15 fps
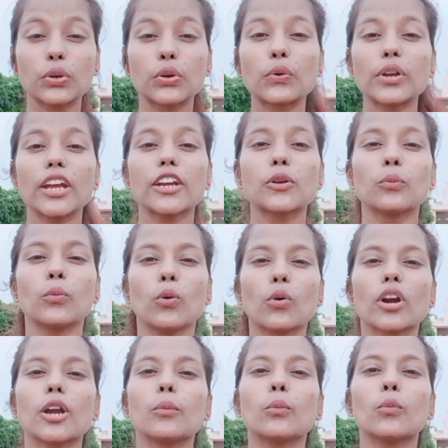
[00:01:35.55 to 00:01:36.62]
create more
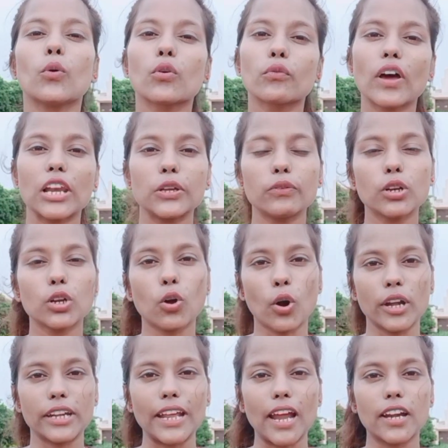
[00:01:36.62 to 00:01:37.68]
and more valuable
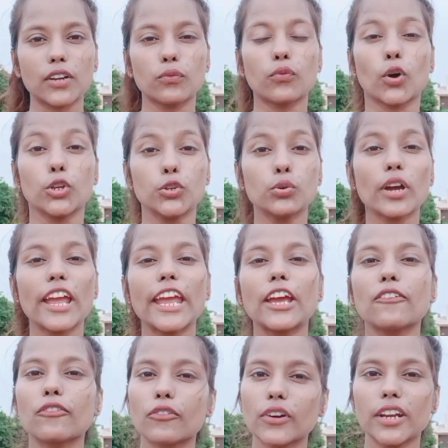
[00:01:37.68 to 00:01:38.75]
content for you
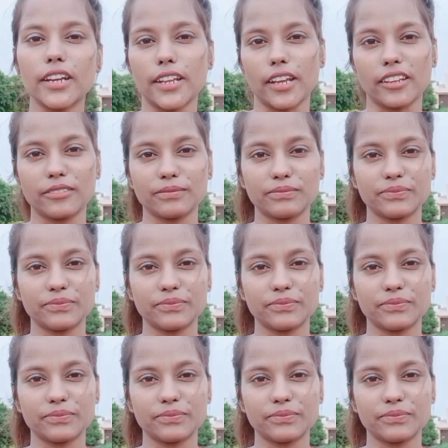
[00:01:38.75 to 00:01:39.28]
every day.